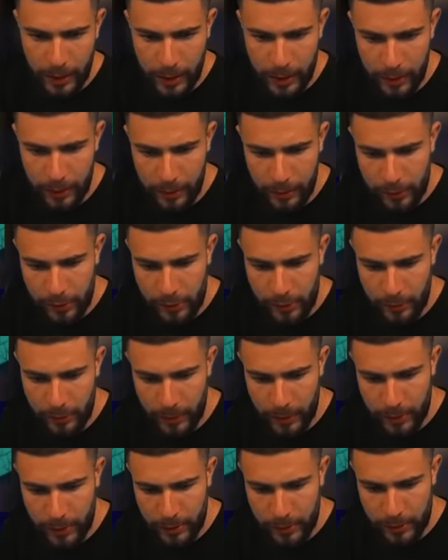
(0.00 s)
And this
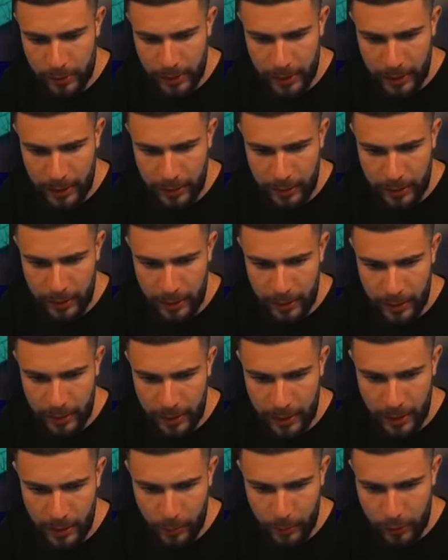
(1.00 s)
smells like a dead
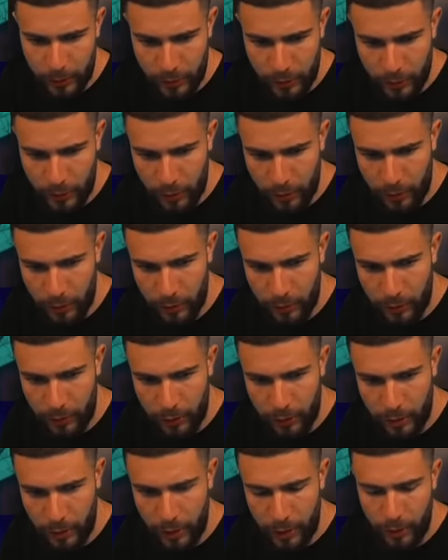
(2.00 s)
Amazon
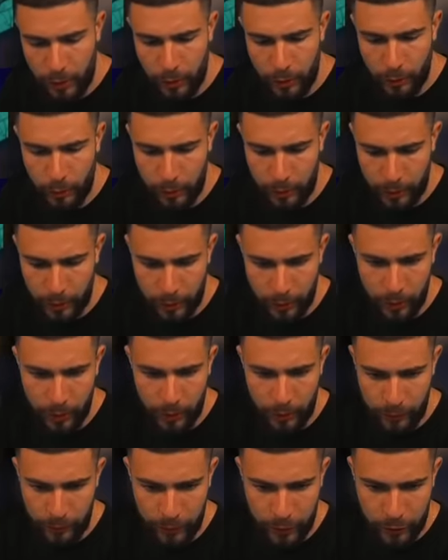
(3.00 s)
with
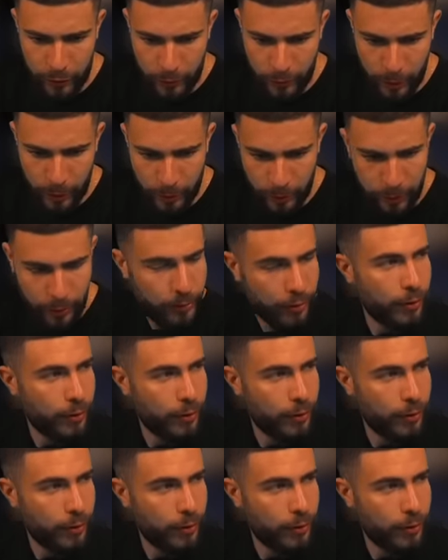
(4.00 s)
no fishermen.